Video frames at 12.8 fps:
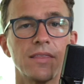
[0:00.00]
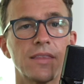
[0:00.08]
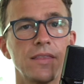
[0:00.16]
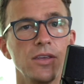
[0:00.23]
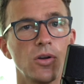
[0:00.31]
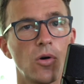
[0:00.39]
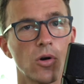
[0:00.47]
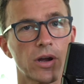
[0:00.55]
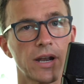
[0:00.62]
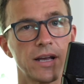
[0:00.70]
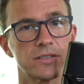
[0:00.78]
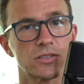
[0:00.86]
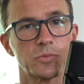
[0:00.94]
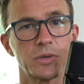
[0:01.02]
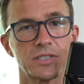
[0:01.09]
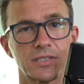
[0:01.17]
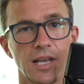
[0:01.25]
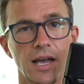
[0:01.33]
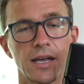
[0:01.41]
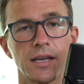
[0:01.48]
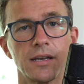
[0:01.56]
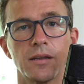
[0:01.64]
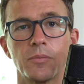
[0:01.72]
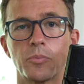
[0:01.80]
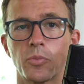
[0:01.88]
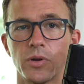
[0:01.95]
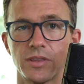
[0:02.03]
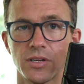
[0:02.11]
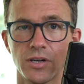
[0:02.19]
Then the organizers must sign, print their